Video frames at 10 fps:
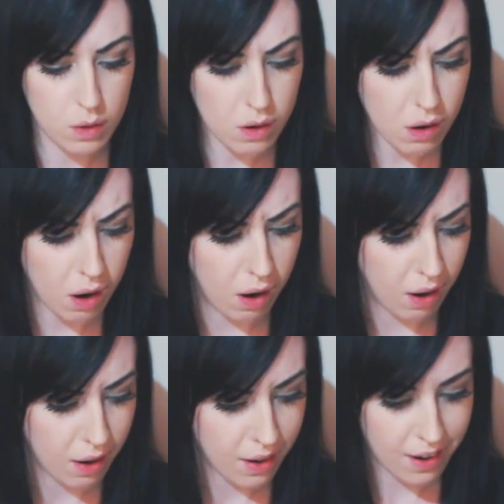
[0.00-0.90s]

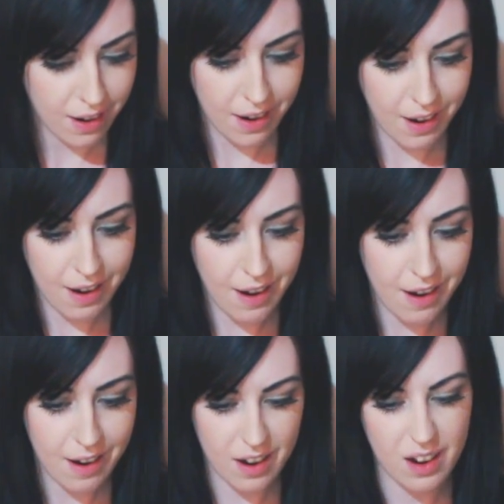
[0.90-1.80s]
Oh,
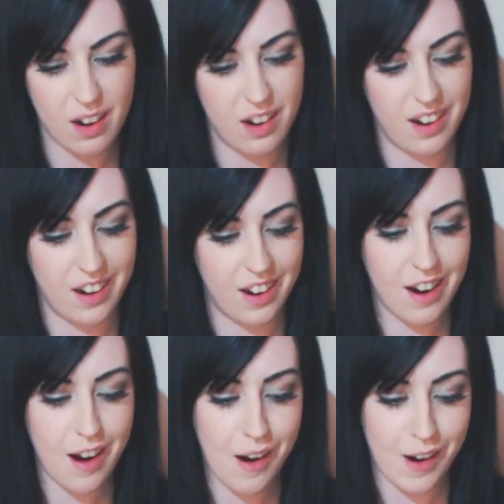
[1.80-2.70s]

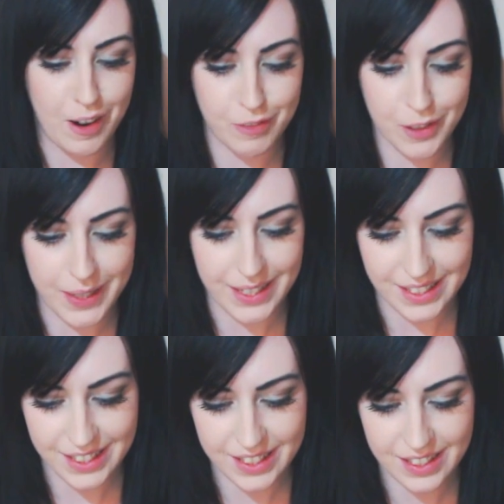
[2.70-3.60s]
it
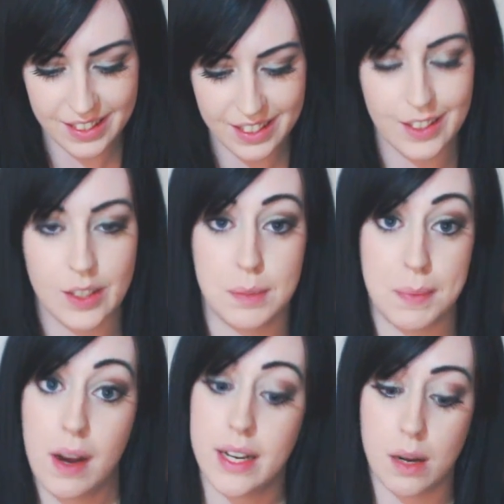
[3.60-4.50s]
ruined. Got
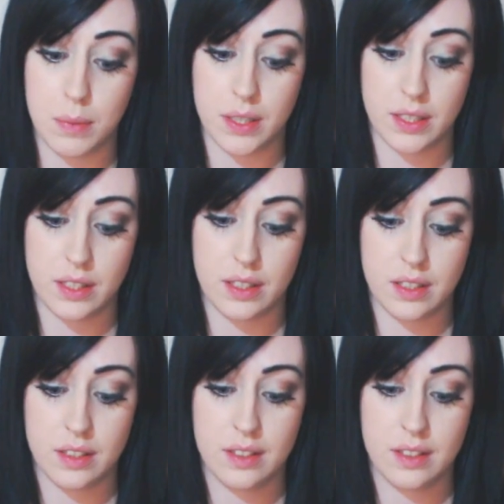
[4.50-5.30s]
some high numbers.